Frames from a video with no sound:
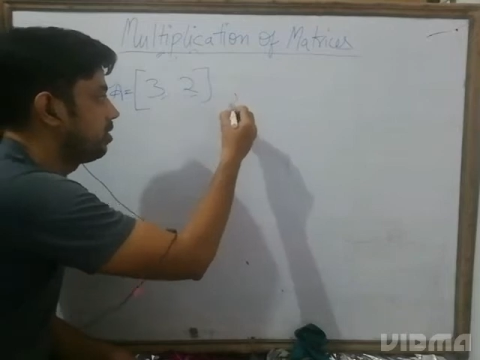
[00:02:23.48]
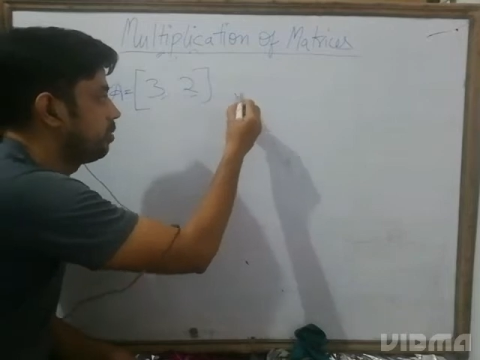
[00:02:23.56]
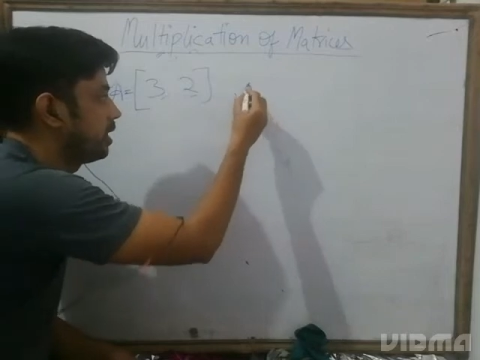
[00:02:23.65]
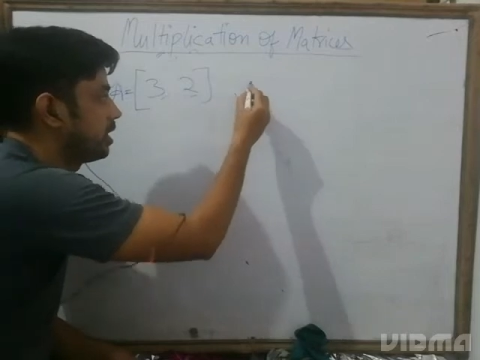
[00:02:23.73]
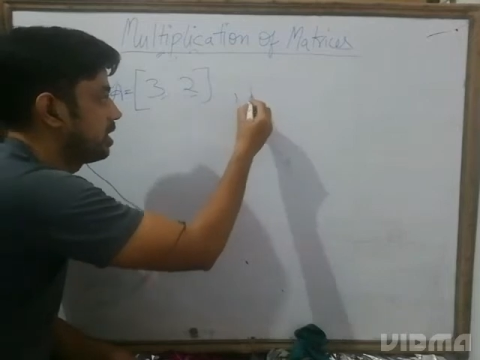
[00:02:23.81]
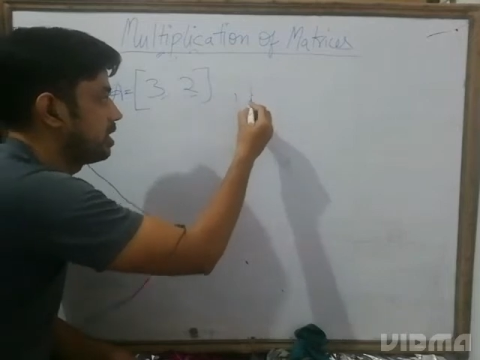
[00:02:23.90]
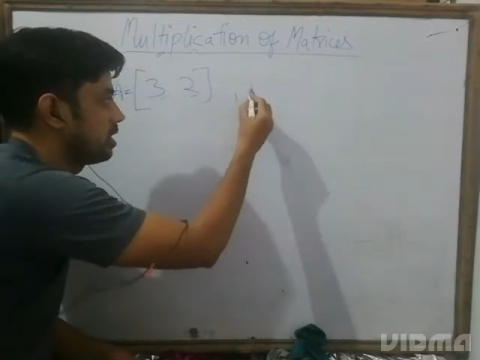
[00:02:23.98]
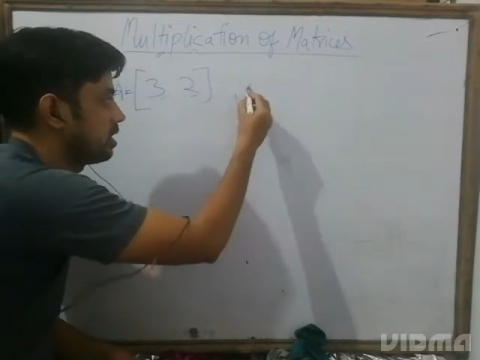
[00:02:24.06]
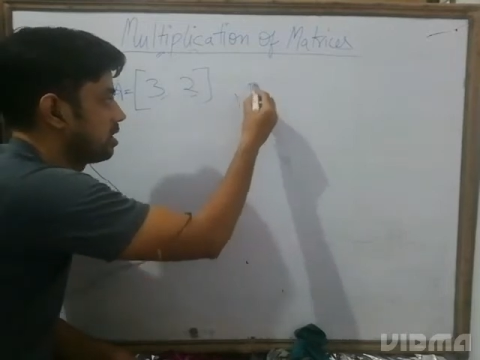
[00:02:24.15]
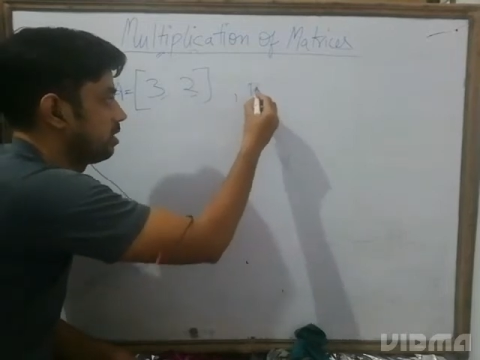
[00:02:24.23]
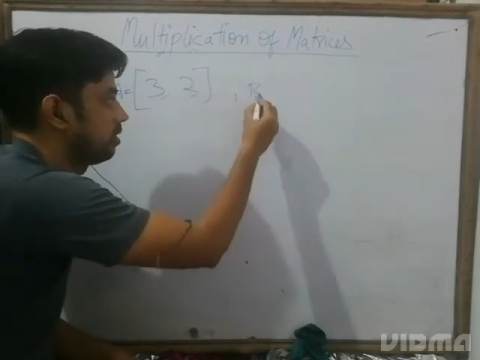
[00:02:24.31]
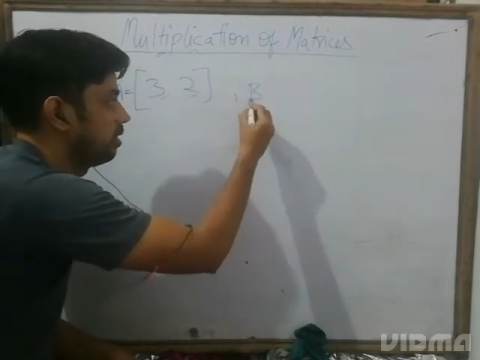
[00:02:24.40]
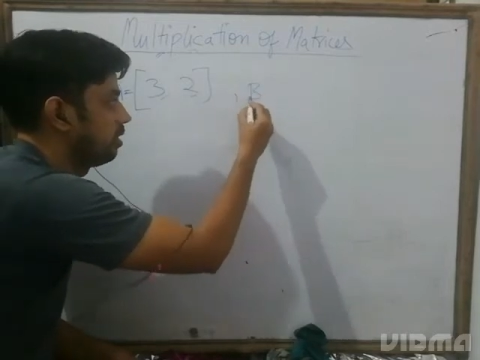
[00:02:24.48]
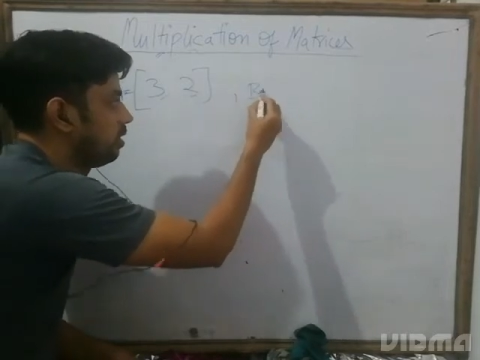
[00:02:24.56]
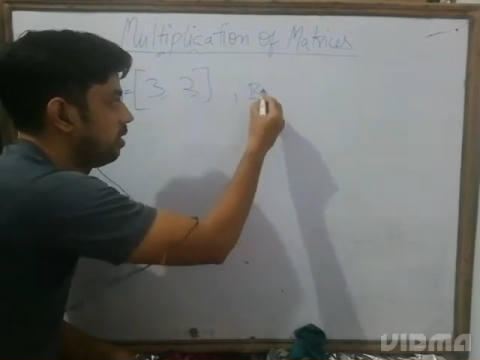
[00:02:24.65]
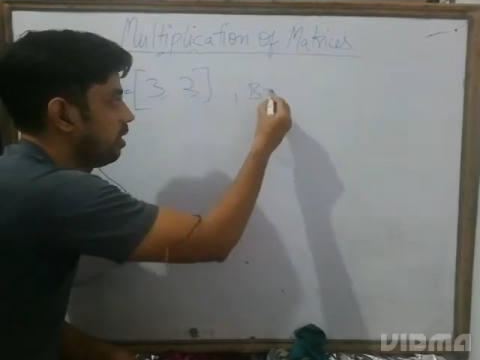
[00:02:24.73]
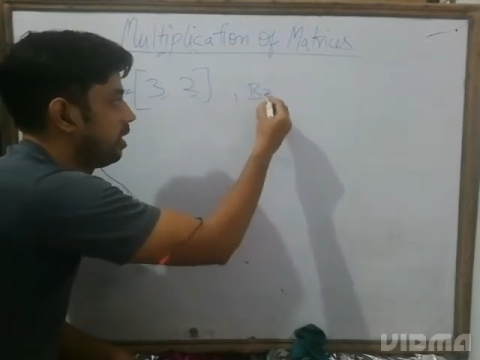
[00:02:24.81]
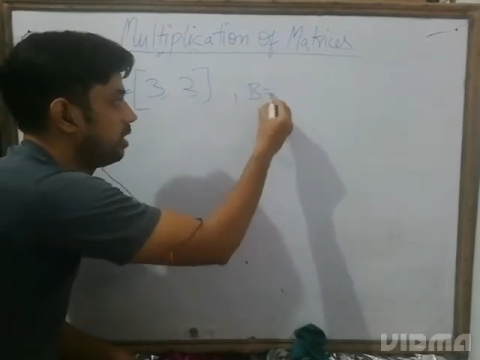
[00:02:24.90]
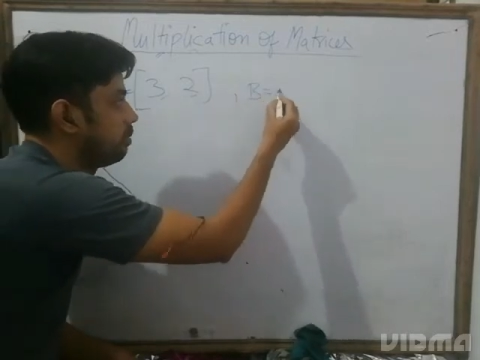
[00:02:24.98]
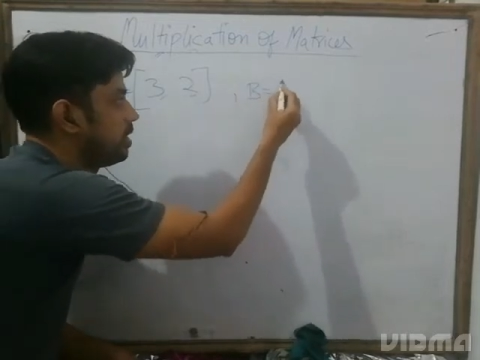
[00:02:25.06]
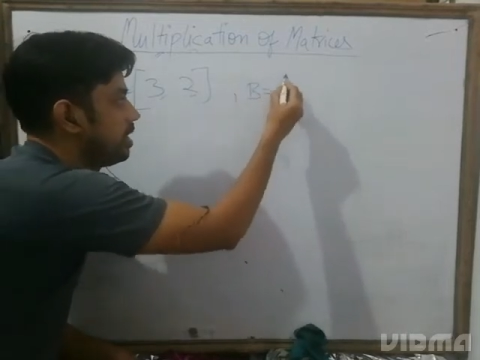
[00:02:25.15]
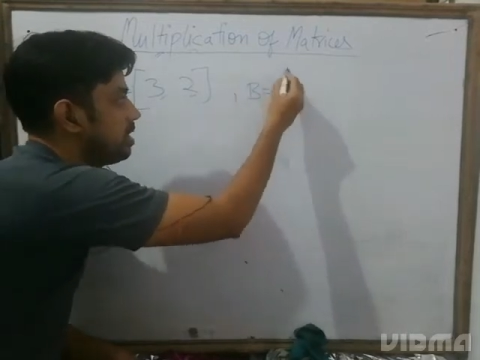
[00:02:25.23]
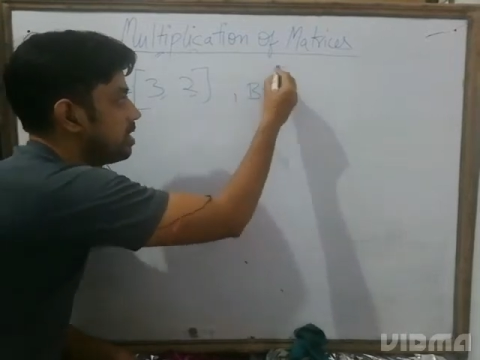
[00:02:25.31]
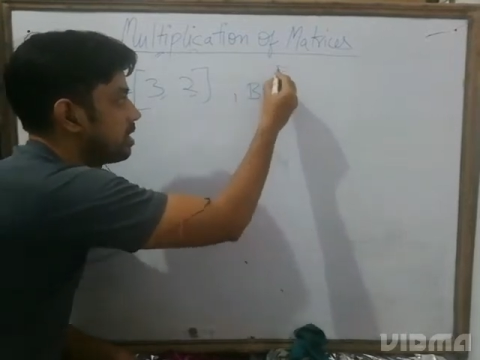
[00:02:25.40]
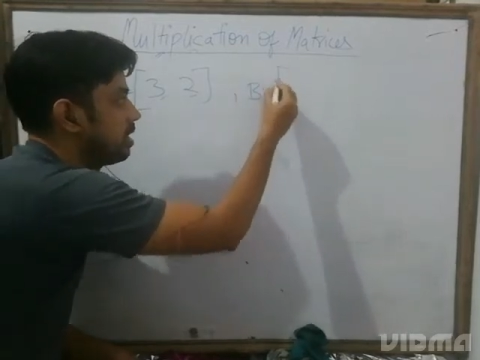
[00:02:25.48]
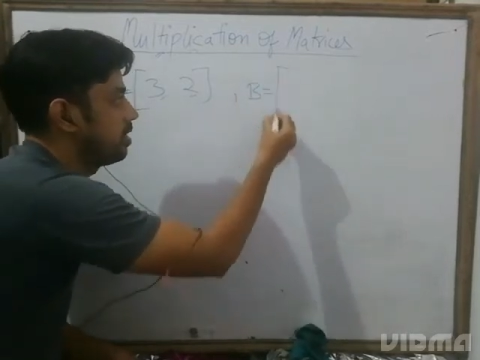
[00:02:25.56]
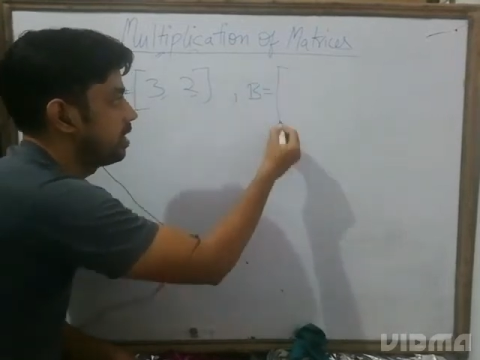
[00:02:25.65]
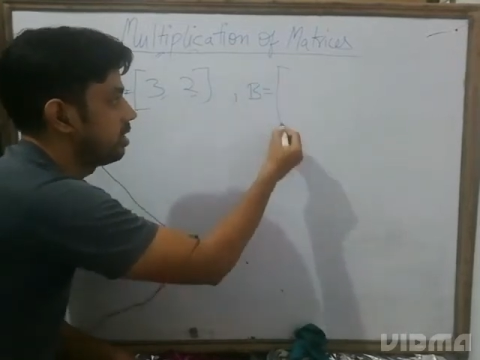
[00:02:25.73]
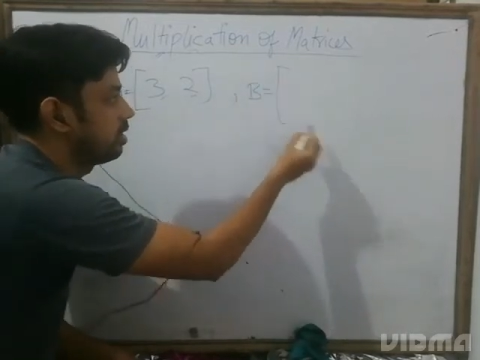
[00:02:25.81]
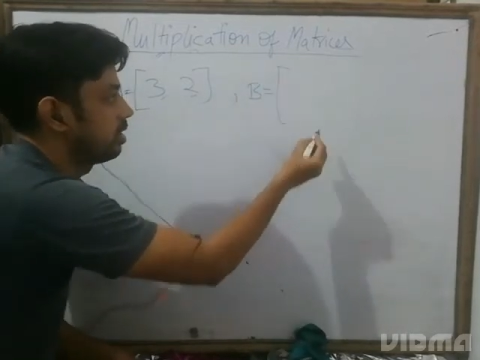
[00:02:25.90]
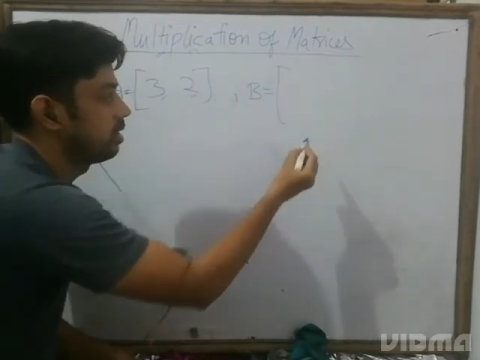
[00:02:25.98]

of matrices, and B is given